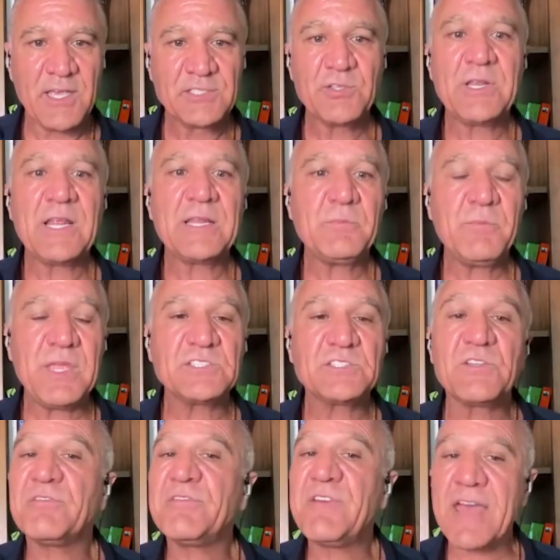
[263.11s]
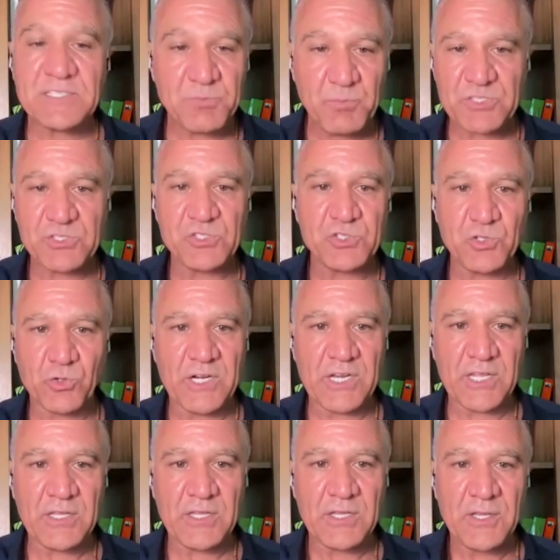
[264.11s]
So that means the vast
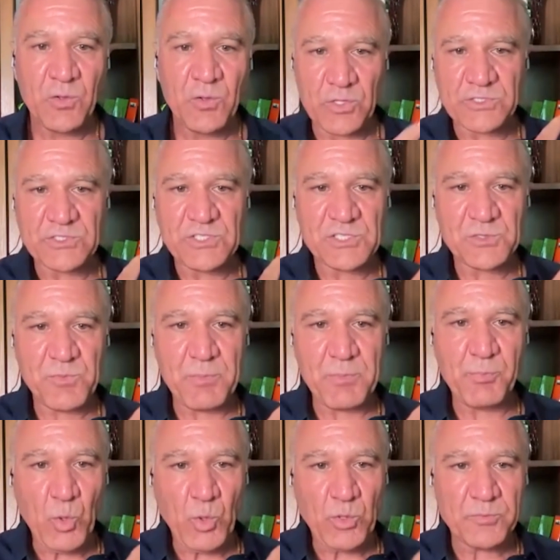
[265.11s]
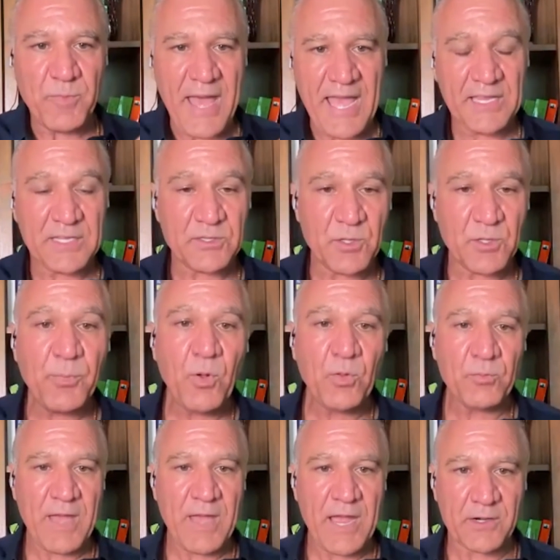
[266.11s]
majority will just be pulled back in the
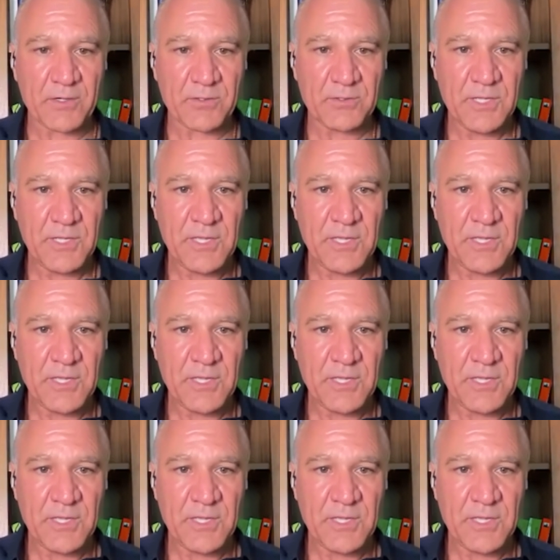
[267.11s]
bone marrow.